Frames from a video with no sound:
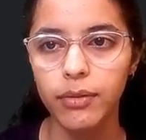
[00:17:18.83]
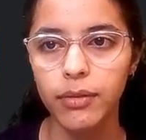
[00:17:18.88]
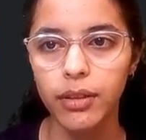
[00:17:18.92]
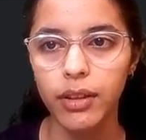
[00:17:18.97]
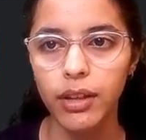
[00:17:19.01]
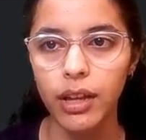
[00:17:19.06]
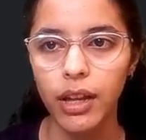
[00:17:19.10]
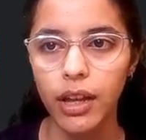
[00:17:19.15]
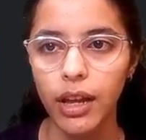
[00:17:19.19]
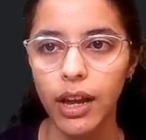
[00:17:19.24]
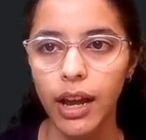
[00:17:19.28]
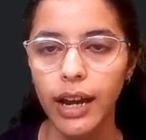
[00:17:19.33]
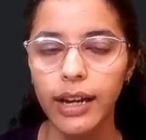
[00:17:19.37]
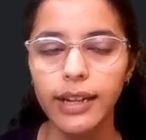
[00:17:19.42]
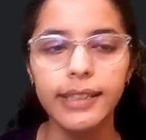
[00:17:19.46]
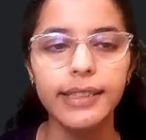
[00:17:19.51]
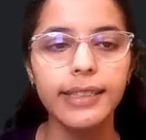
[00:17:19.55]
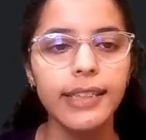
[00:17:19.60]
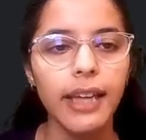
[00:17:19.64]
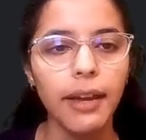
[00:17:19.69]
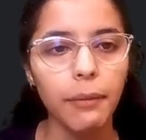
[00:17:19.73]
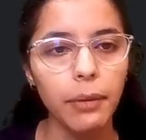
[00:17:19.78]
Our
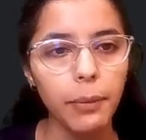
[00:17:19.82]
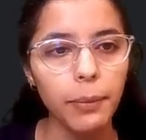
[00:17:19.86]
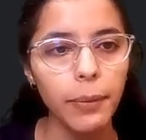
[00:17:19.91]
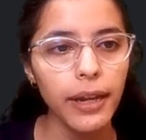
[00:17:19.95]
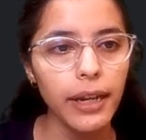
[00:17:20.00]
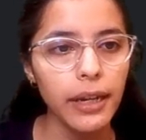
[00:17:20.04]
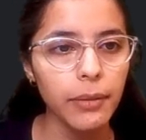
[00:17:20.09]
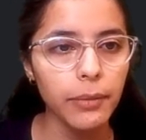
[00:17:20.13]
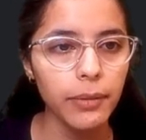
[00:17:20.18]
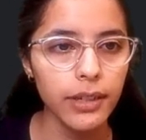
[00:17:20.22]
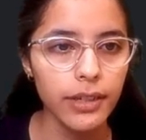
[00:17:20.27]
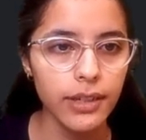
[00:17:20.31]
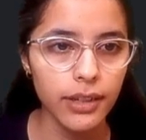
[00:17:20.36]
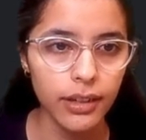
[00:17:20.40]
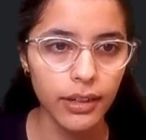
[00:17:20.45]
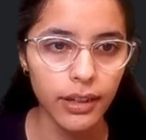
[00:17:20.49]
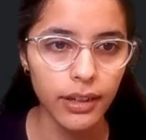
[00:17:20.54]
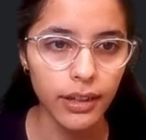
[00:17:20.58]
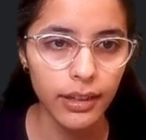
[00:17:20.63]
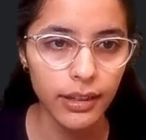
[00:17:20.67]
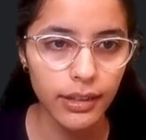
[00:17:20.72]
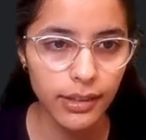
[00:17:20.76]
semi-perimeter
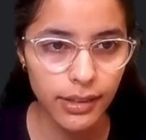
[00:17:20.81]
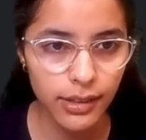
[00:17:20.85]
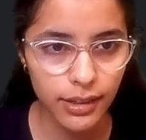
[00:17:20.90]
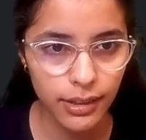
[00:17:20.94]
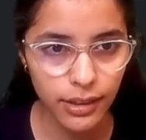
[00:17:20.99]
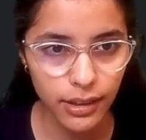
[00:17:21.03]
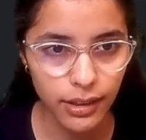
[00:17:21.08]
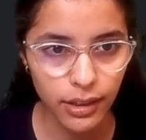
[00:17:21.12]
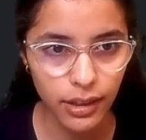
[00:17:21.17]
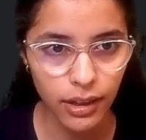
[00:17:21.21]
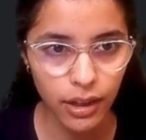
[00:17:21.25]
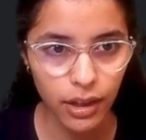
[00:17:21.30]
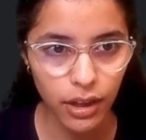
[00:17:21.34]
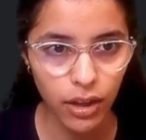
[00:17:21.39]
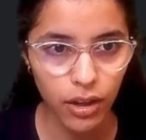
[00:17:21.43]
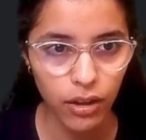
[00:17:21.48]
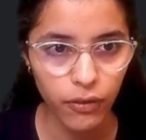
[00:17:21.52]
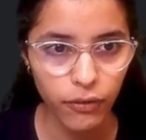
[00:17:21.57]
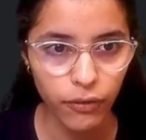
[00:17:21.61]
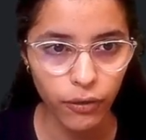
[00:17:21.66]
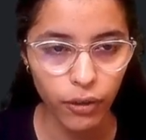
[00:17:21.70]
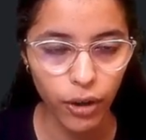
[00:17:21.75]
is
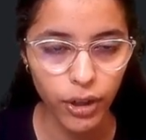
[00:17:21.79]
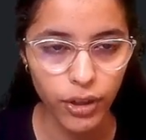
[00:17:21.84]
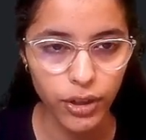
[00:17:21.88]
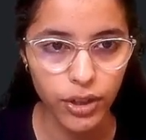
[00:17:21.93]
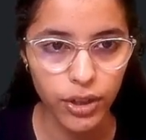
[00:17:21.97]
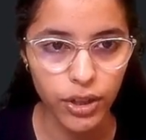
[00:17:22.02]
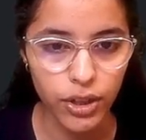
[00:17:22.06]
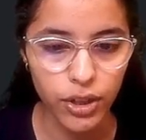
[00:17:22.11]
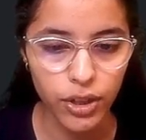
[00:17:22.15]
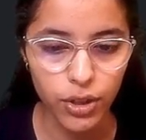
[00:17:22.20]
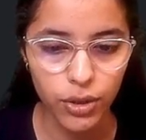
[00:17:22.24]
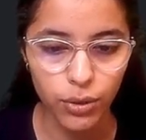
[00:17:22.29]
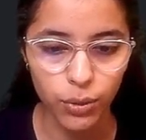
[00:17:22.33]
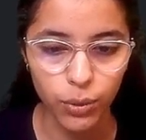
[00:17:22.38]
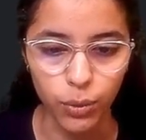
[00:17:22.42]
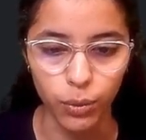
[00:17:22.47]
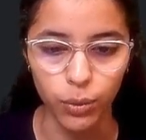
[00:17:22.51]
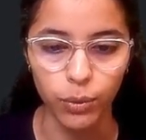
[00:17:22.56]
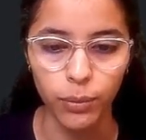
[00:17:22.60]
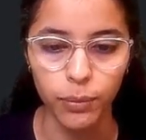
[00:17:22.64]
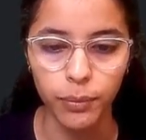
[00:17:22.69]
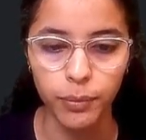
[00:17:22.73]
42
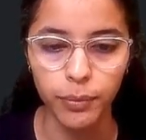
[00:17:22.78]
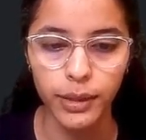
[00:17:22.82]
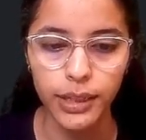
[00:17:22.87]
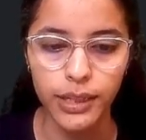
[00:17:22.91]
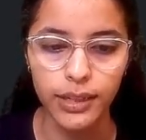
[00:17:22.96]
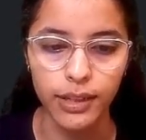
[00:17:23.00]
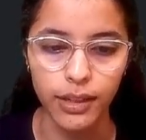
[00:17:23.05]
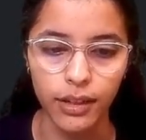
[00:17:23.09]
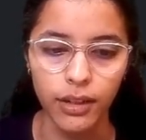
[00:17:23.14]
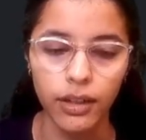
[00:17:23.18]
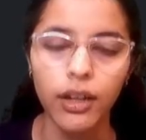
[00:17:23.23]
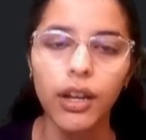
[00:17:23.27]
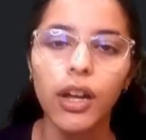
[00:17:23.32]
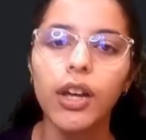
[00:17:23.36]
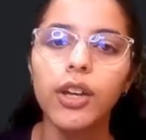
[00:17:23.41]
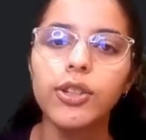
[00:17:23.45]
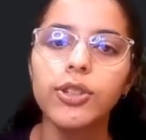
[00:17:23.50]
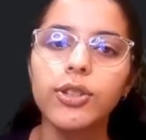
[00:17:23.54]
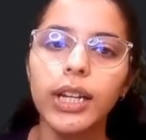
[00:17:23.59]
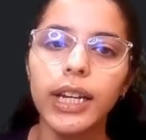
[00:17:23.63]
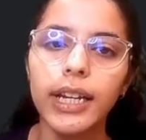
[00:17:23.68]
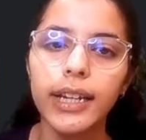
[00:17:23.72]
meter. So let
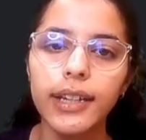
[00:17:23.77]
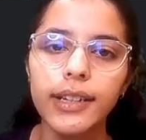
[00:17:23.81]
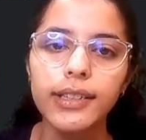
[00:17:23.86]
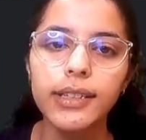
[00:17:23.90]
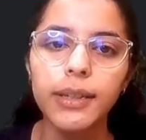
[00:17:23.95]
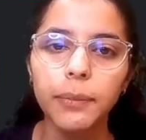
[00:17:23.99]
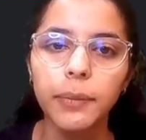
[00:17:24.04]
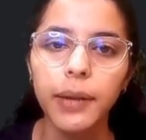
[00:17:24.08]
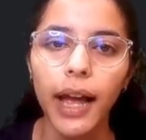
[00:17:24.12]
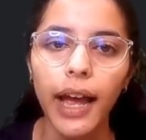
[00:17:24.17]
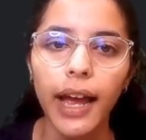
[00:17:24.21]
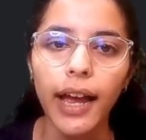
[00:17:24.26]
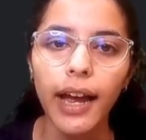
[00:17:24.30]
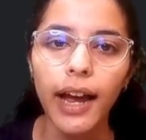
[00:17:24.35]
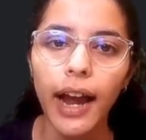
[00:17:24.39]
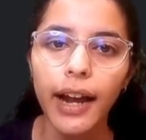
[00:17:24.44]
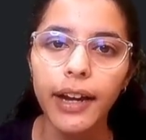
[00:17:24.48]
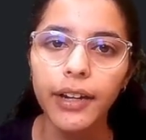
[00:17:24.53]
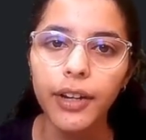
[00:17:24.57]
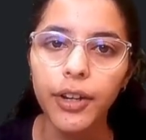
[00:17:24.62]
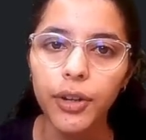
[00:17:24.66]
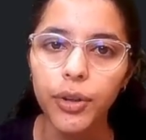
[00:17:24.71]
us apply under
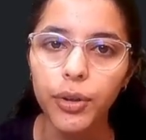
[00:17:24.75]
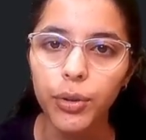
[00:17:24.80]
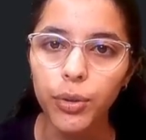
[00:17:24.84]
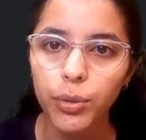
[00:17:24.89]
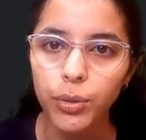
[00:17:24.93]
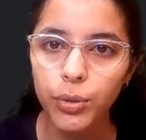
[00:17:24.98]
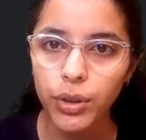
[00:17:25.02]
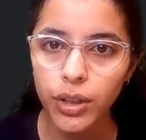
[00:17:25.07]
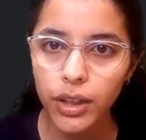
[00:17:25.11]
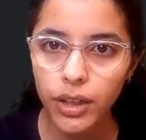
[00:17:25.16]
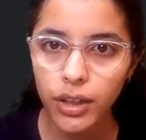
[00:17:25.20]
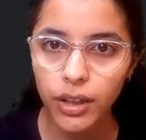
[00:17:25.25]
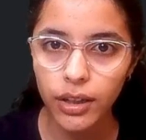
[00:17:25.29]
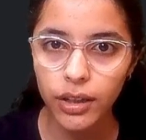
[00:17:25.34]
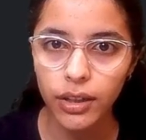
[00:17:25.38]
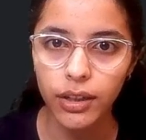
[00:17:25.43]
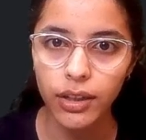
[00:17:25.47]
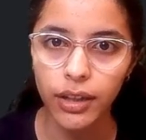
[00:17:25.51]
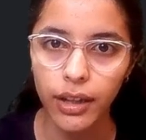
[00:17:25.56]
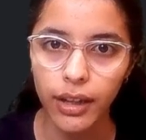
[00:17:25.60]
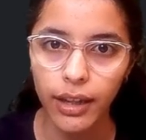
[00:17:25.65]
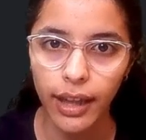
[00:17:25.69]
root
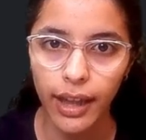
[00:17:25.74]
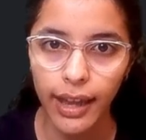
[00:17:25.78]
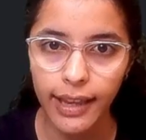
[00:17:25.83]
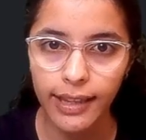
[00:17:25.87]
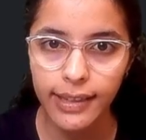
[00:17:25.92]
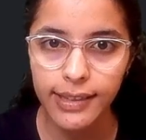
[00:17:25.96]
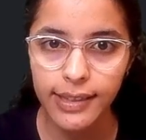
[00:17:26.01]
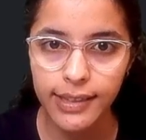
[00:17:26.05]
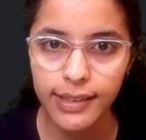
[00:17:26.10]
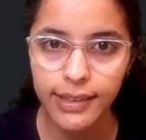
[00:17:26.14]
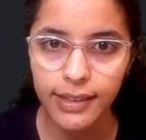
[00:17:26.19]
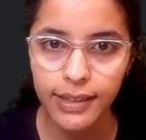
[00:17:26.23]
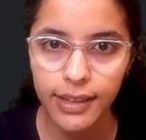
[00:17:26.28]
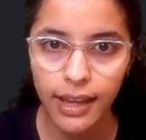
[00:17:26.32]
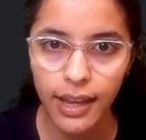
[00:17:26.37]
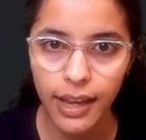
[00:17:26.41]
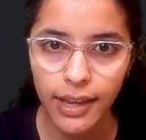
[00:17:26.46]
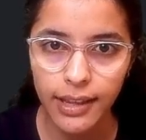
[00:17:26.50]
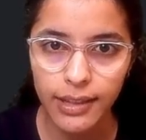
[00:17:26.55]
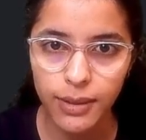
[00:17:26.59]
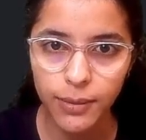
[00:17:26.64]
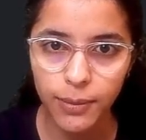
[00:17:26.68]
S, S
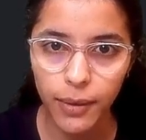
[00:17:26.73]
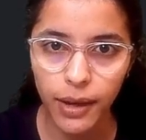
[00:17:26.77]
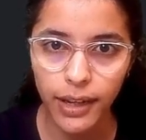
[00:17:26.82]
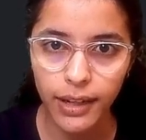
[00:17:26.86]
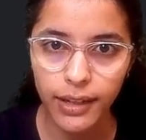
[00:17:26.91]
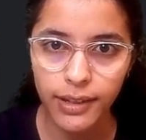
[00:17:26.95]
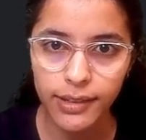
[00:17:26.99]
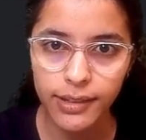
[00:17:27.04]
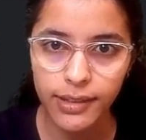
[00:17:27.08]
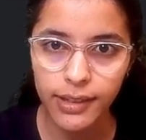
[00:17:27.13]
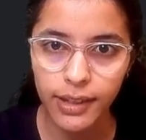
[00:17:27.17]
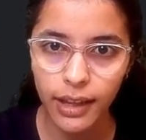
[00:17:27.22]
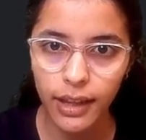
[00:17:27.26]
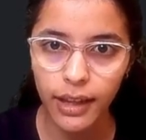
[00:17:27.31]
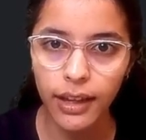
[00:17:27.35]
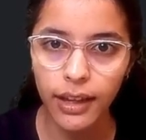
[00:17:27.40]
minus A,